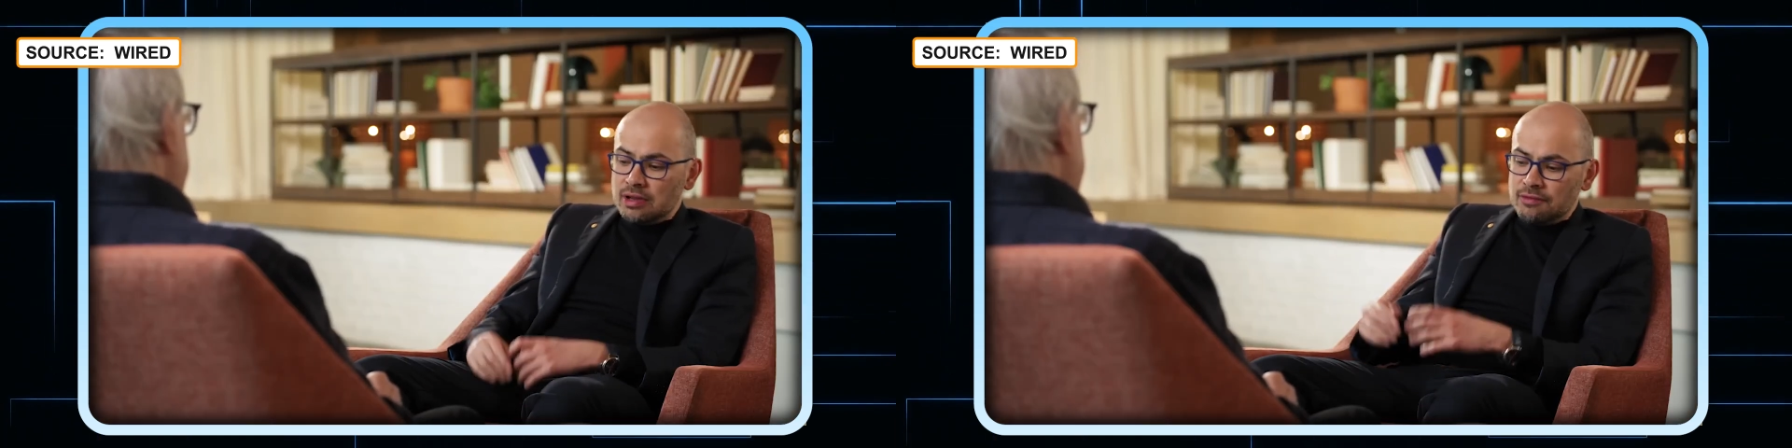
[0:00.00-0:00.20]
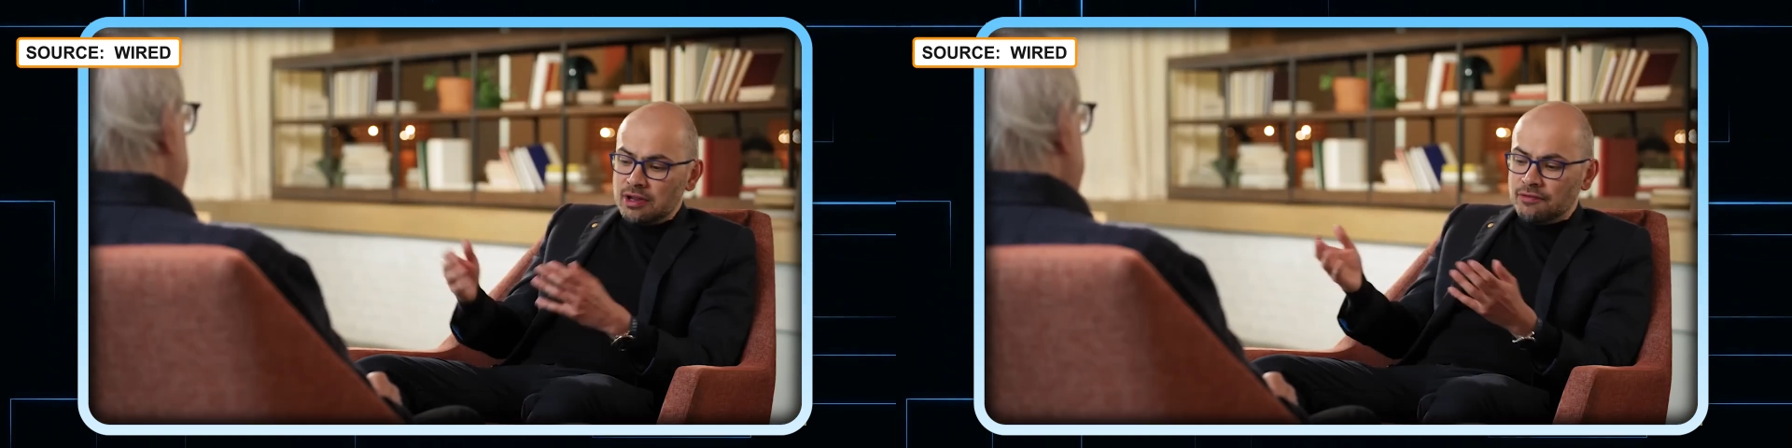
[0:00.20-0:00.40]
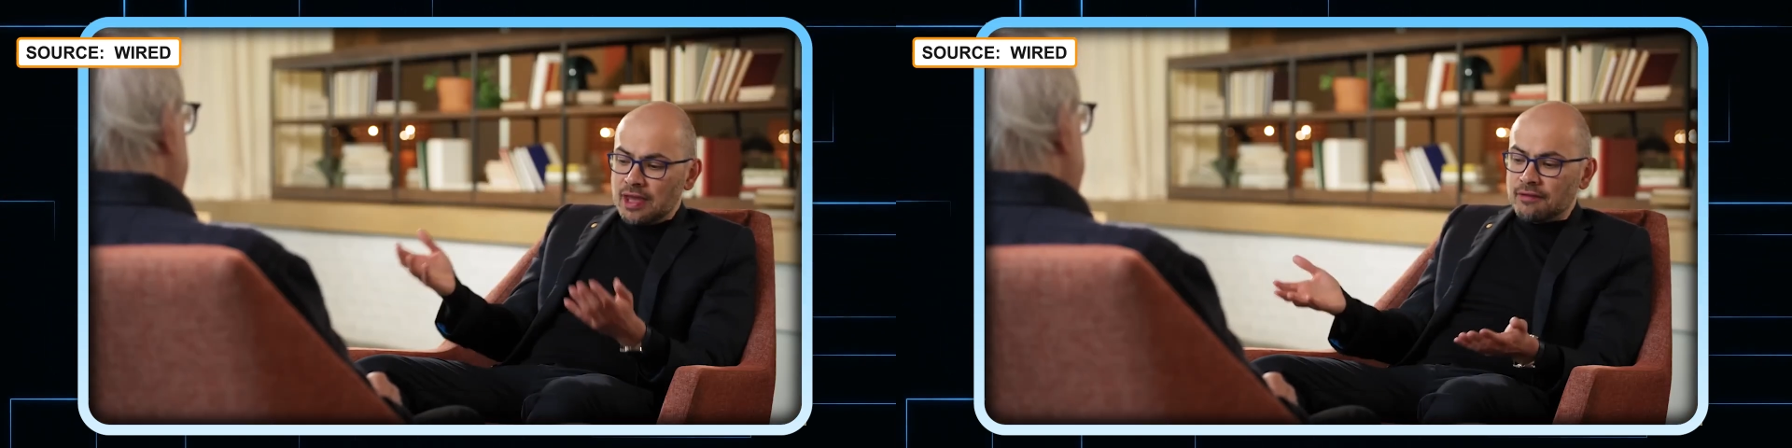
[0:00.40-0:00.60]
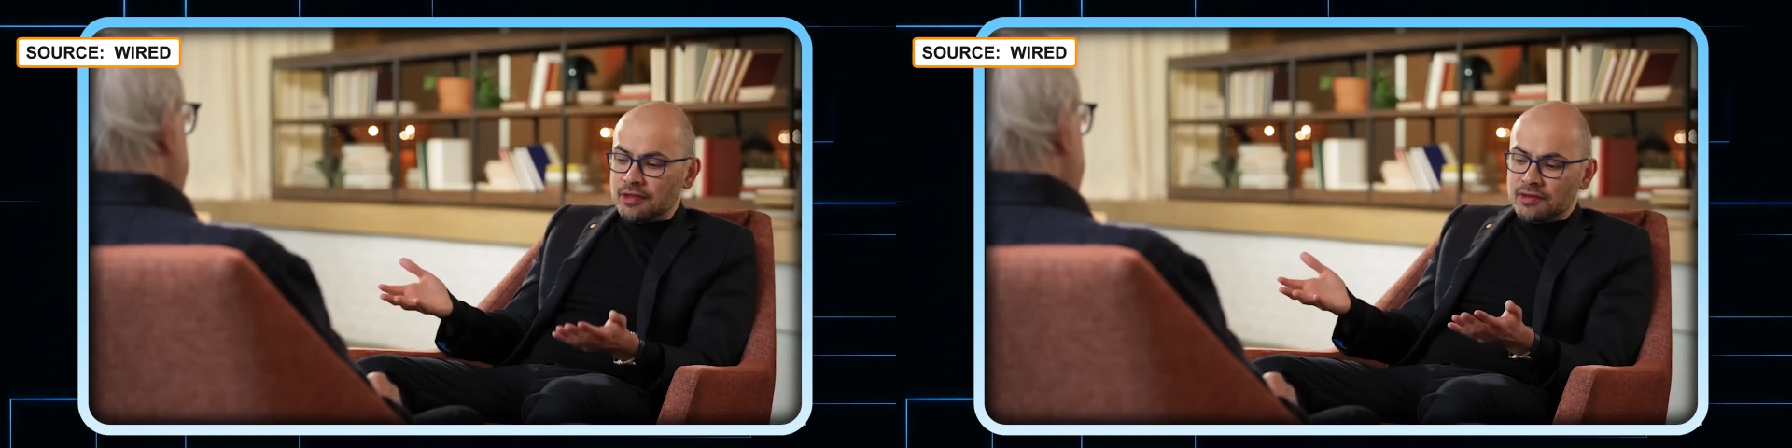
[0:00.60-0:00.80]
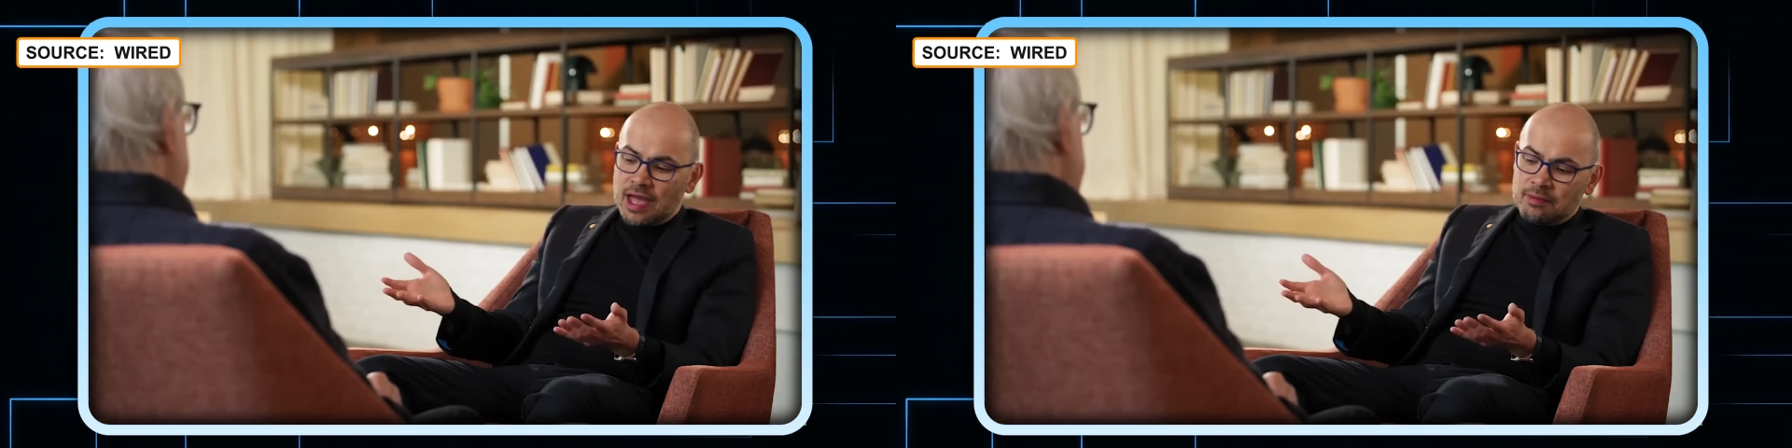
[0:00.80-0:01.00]
even if you have
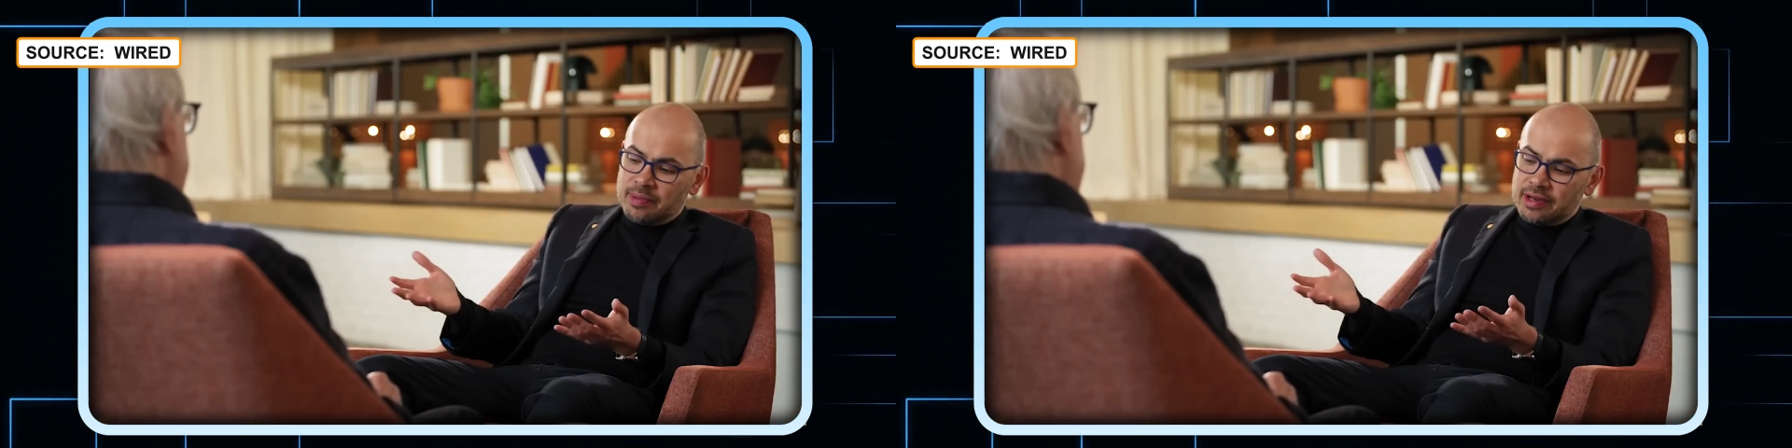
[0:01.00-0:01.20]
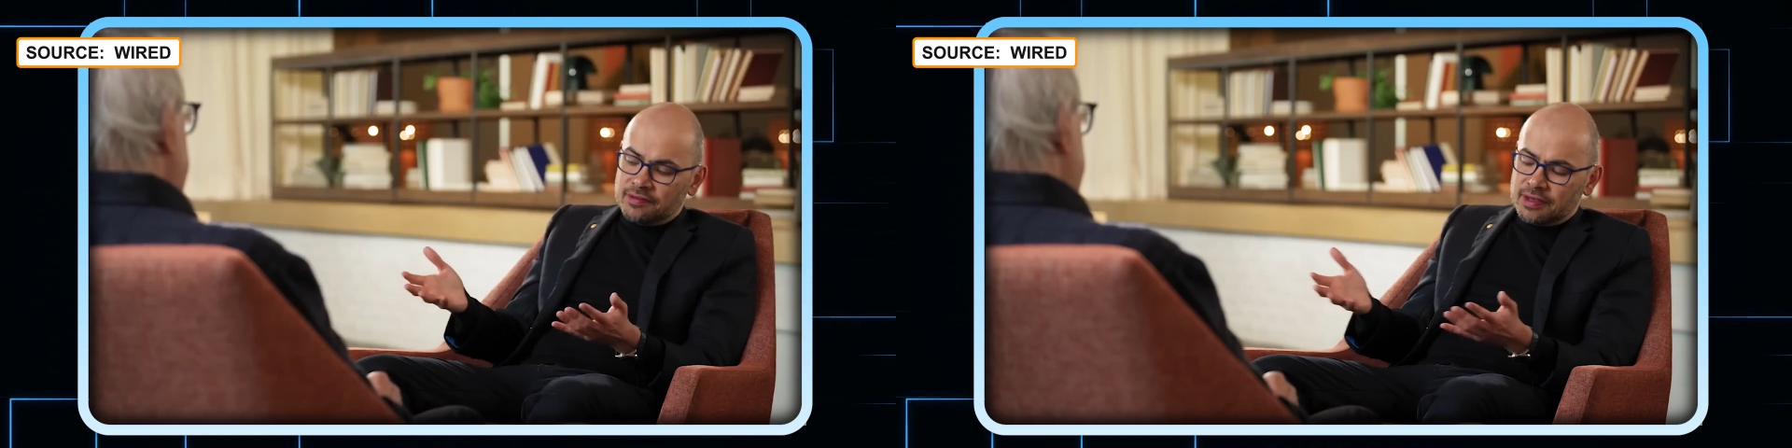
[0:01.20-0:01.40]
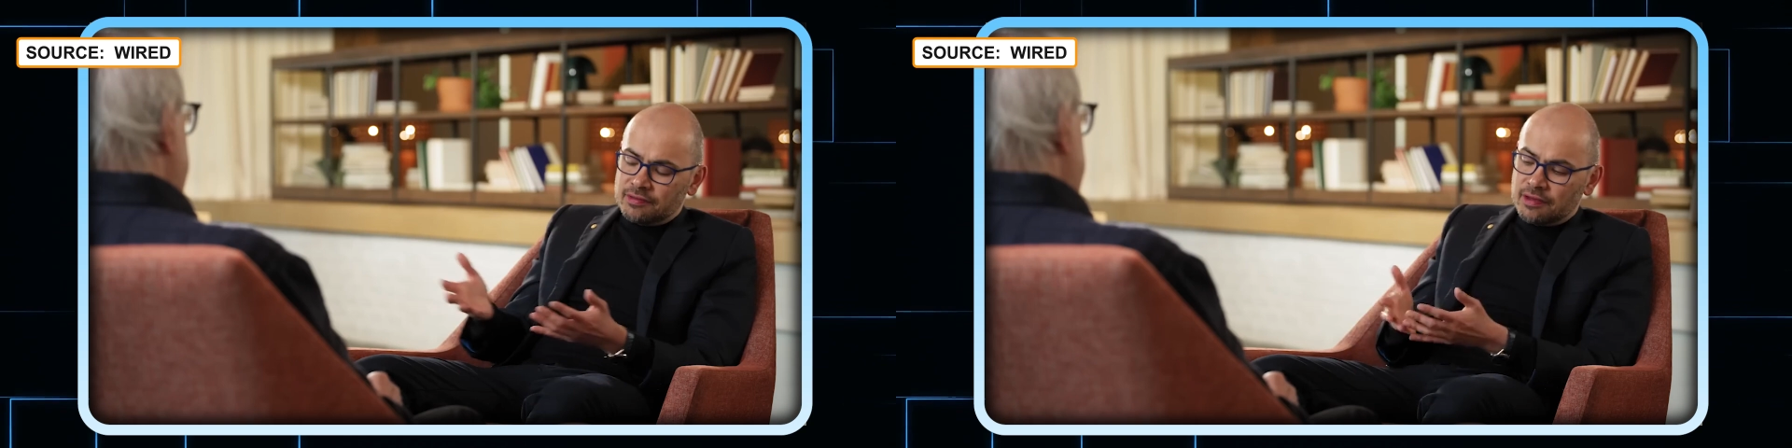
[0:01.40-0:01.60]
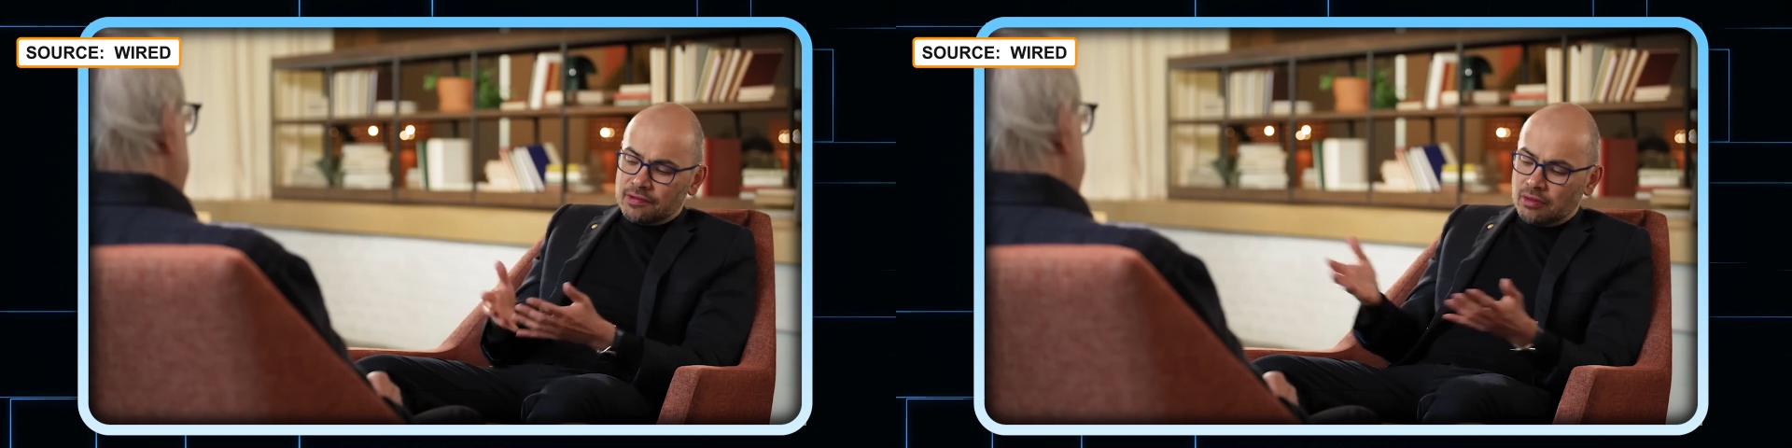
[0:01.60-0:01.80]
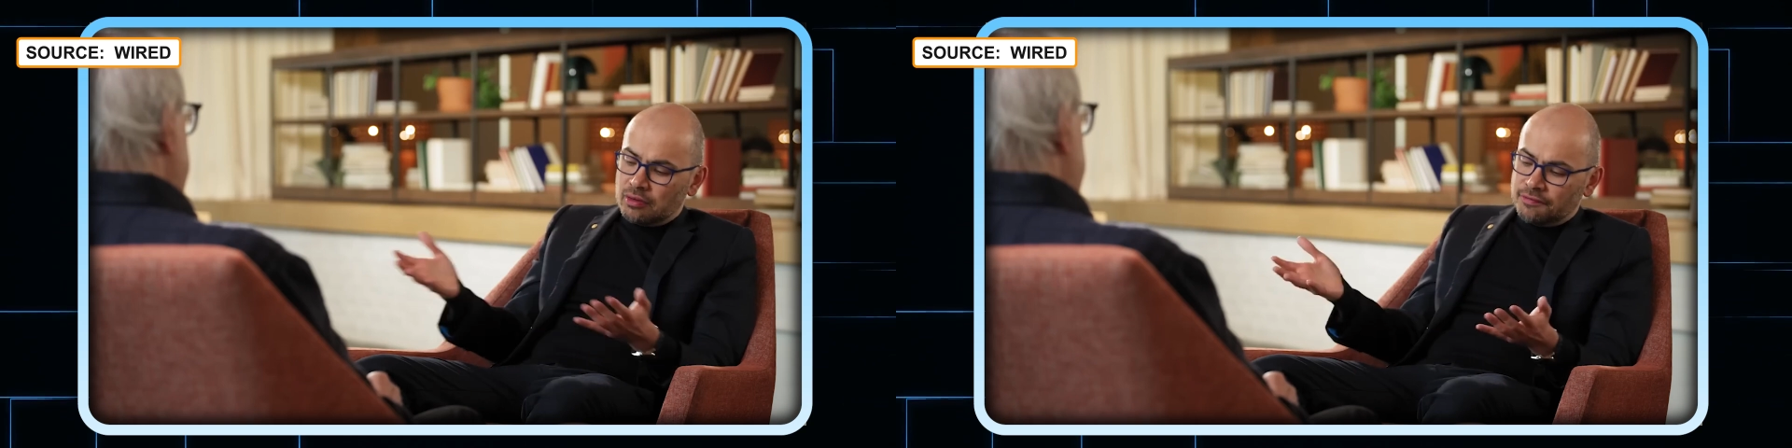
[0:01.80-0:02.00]
those capabilities, there's
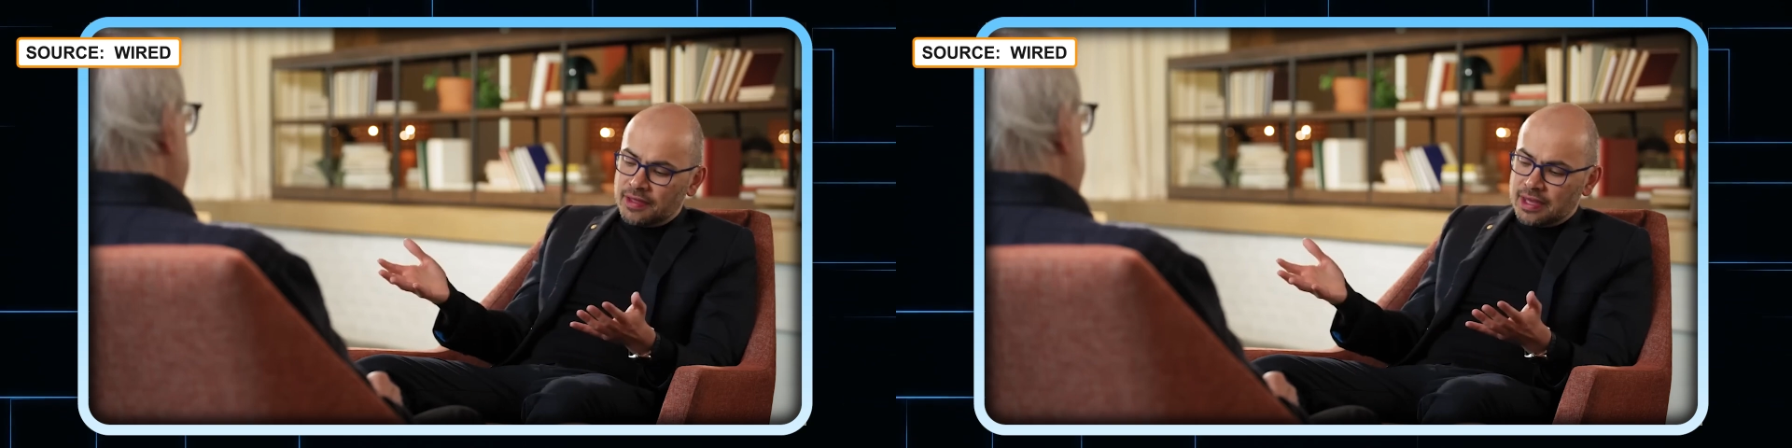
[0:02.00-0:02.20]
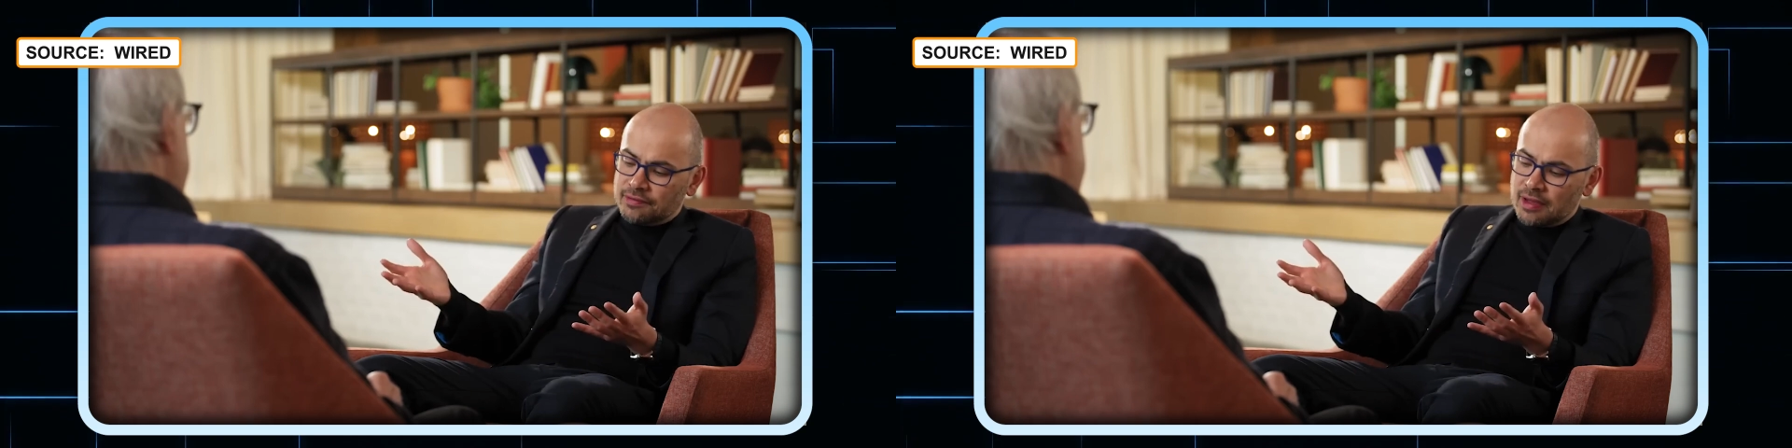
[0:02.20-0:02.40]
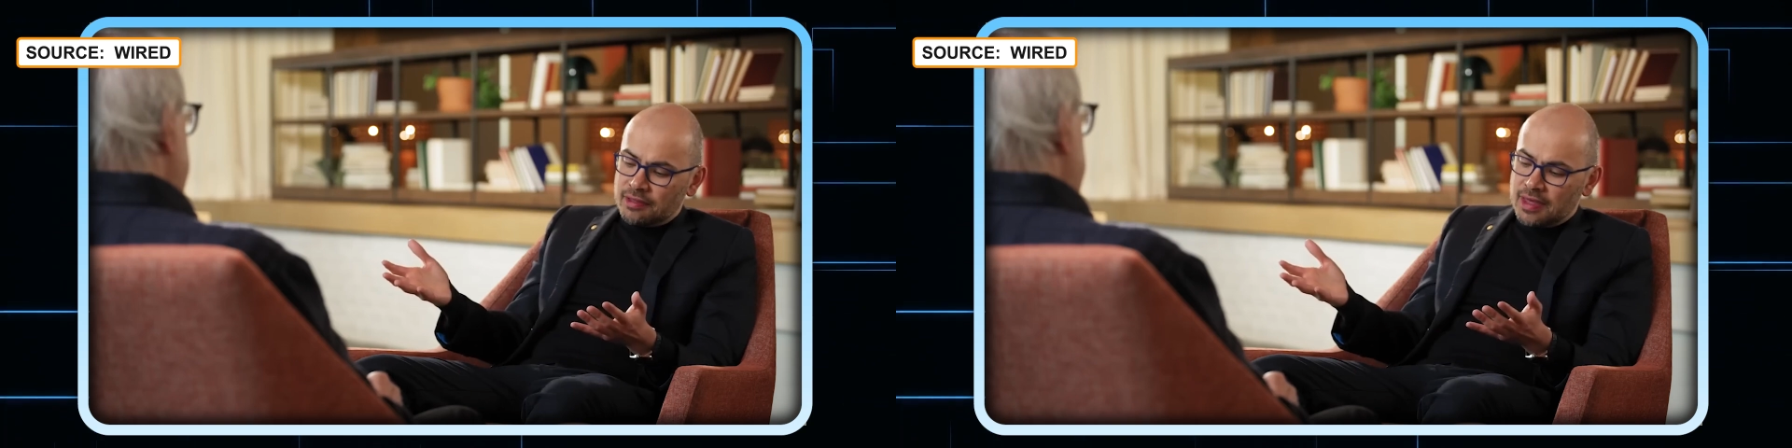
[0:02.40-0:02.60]
a lot of things I